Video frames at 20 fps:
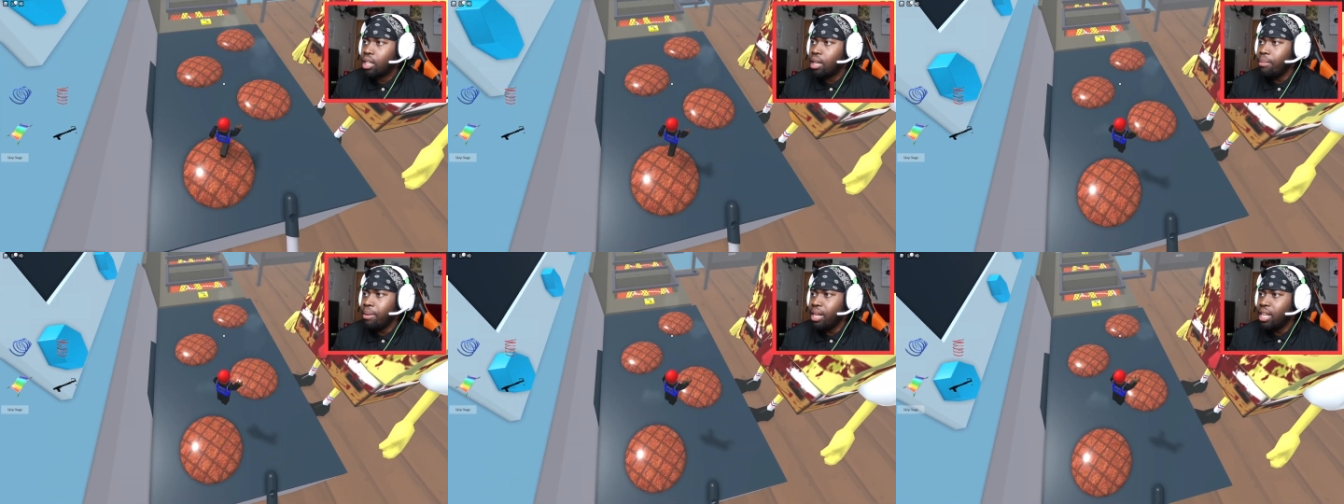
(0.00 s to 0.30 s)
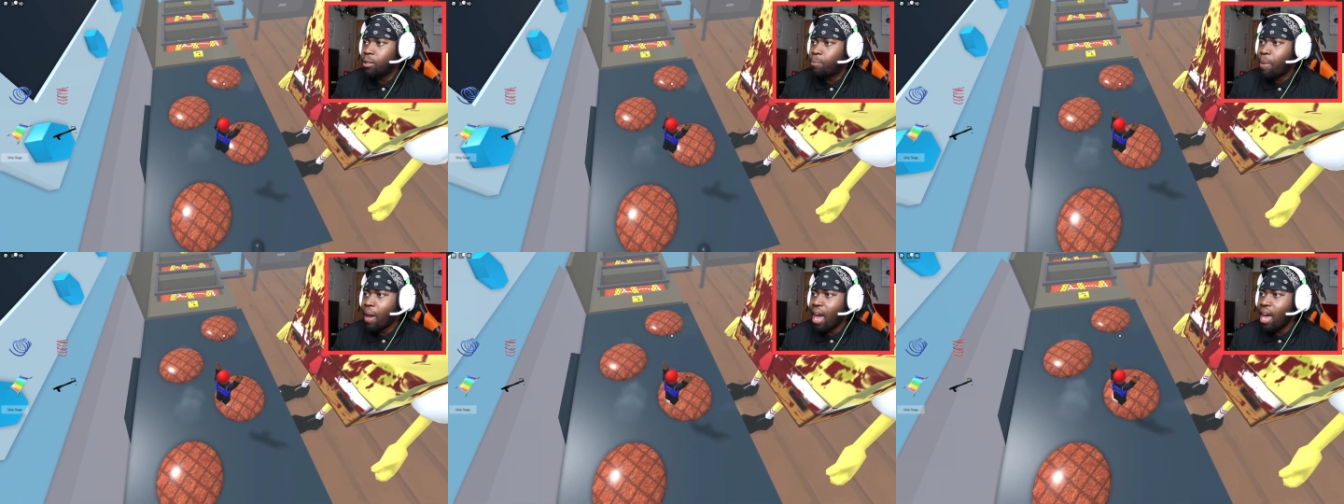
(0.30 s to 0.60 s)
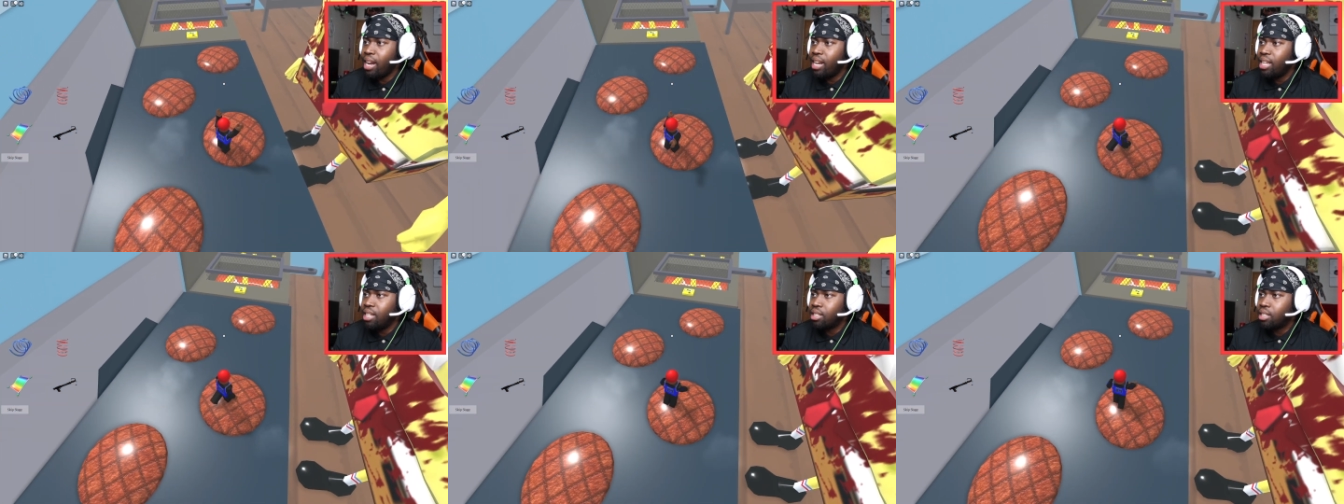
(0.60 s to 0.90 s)
Give me this
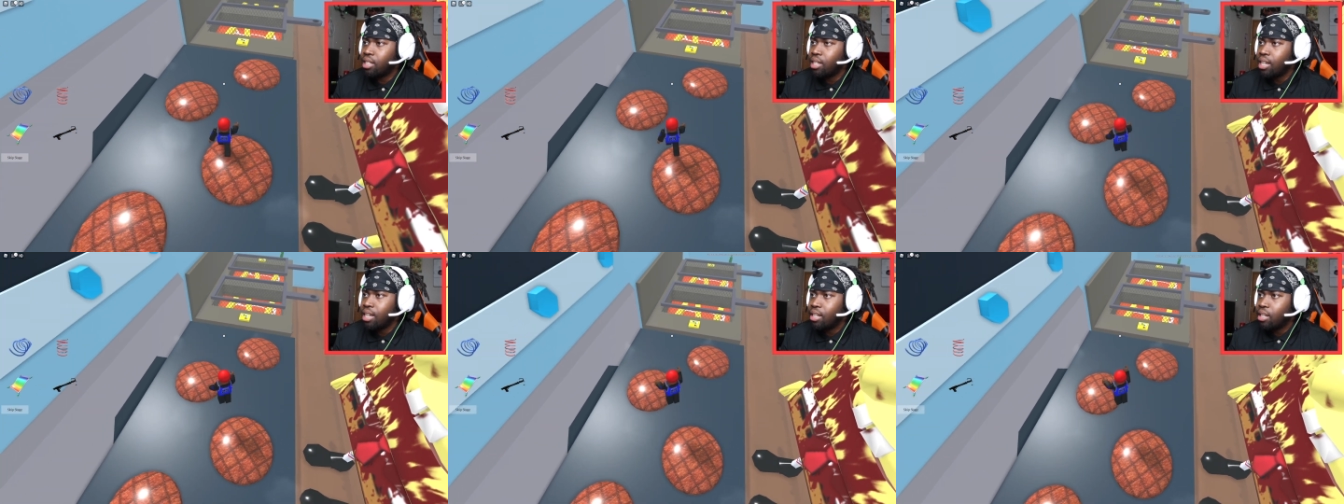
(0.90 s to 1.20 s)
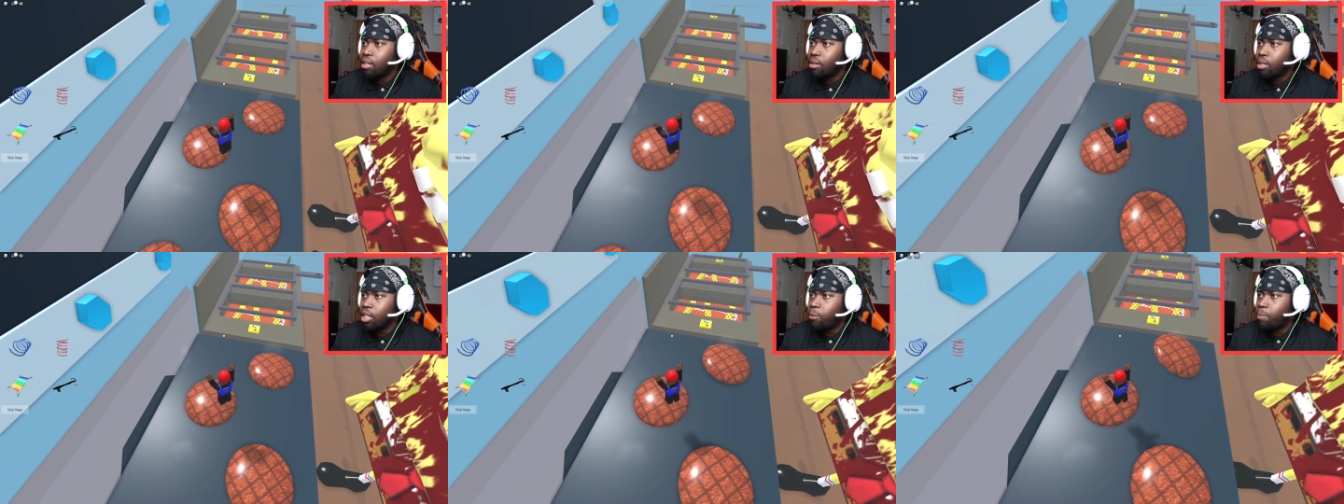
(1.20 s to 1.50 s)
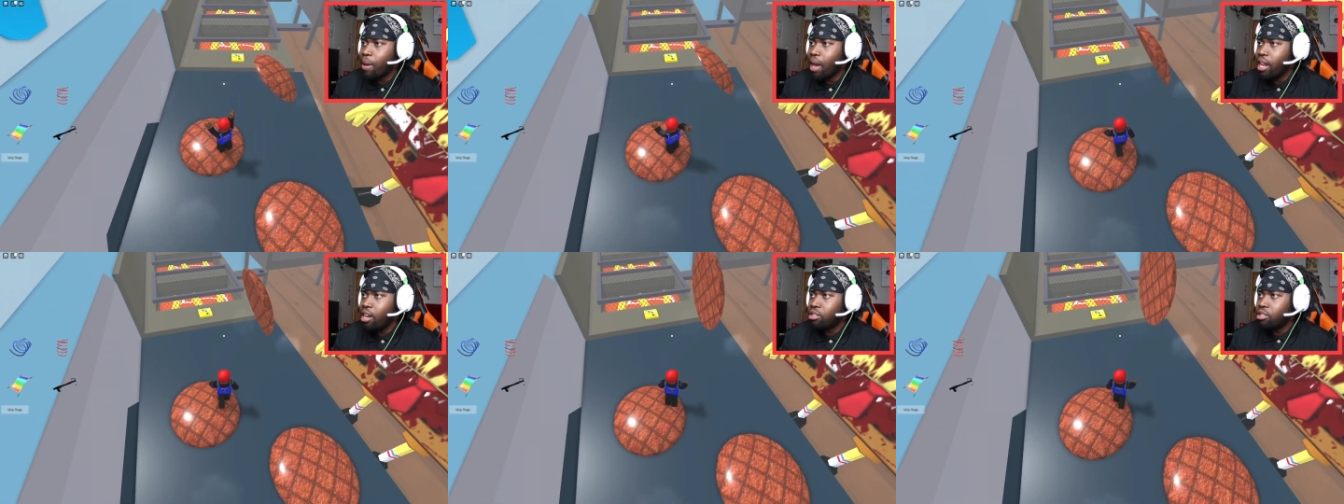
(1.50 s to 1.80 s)
patties. These
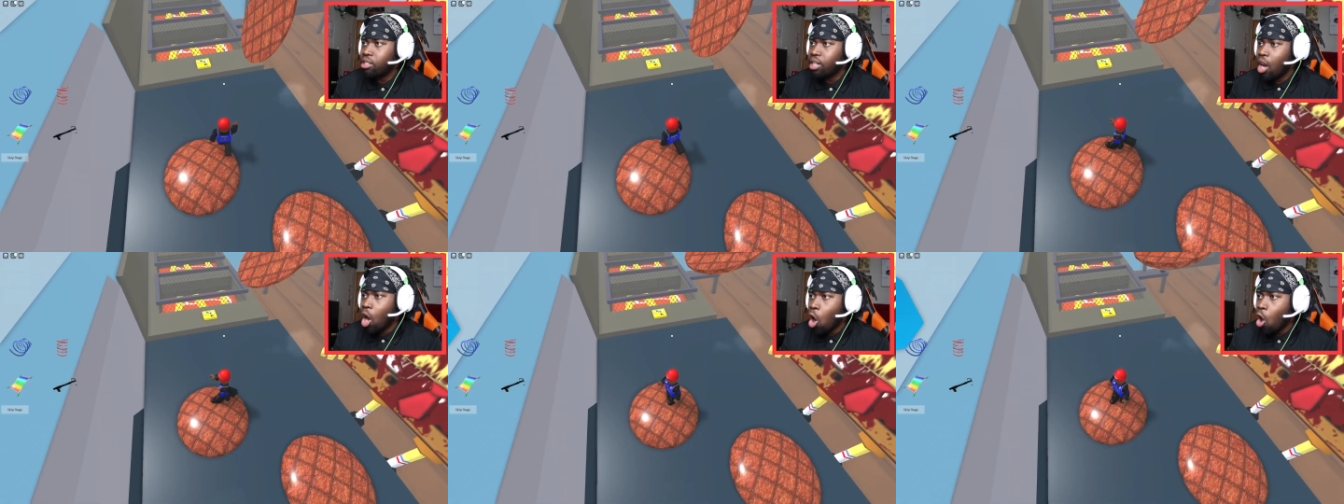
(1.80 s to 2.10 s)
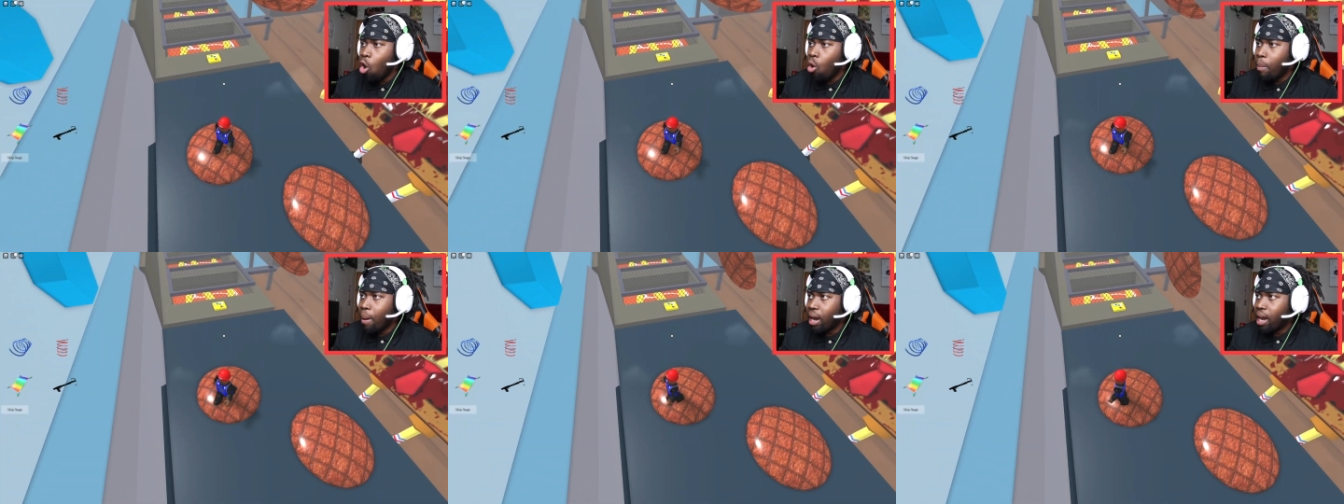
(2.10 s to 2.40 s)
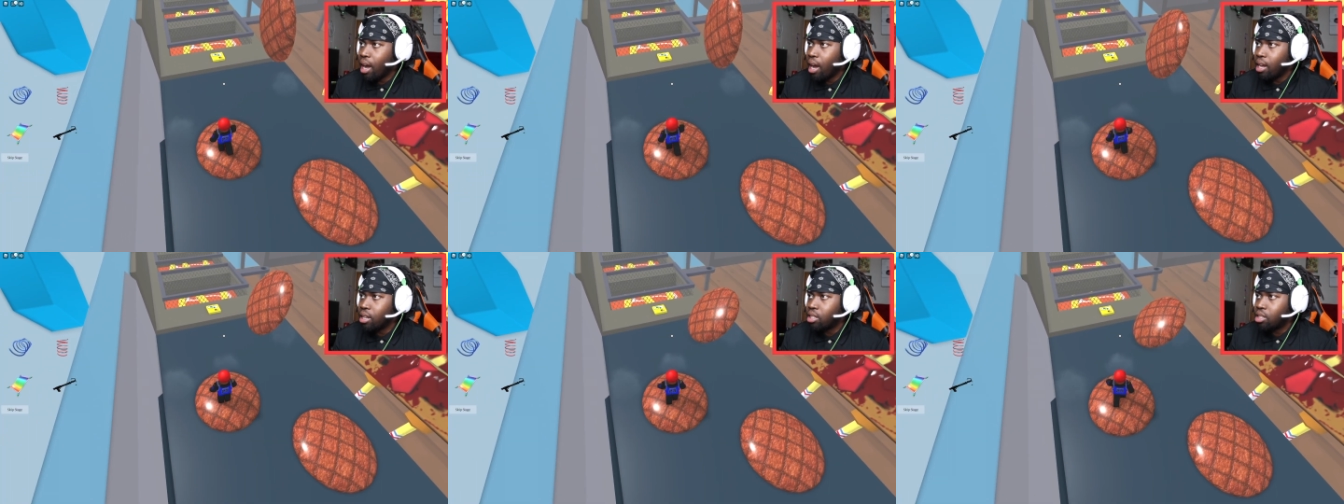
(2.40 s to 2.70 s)
patties are... Oh my
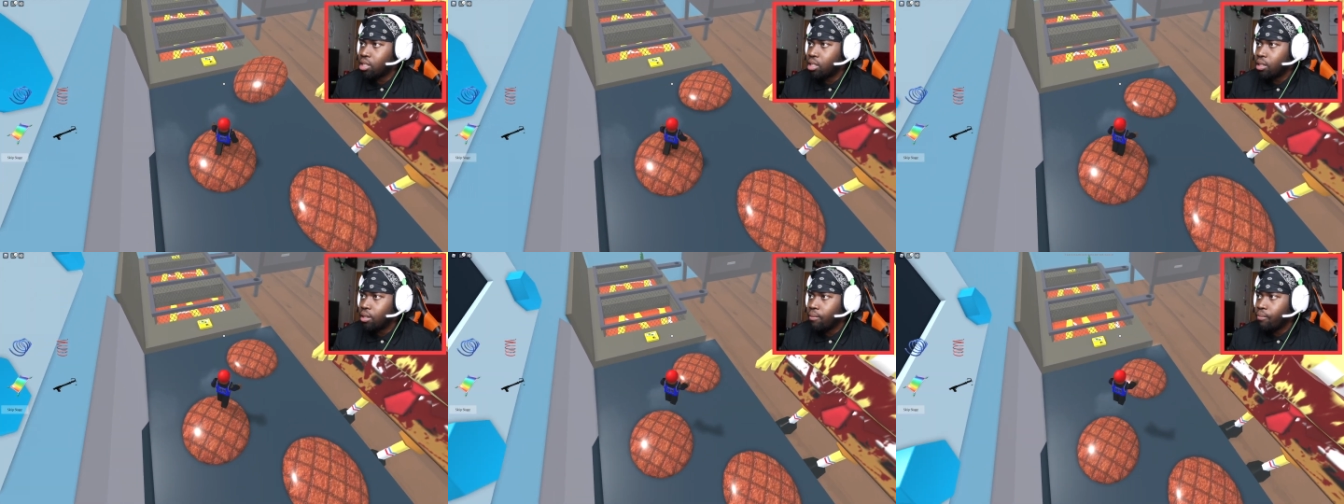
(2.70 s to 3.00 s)
gosh.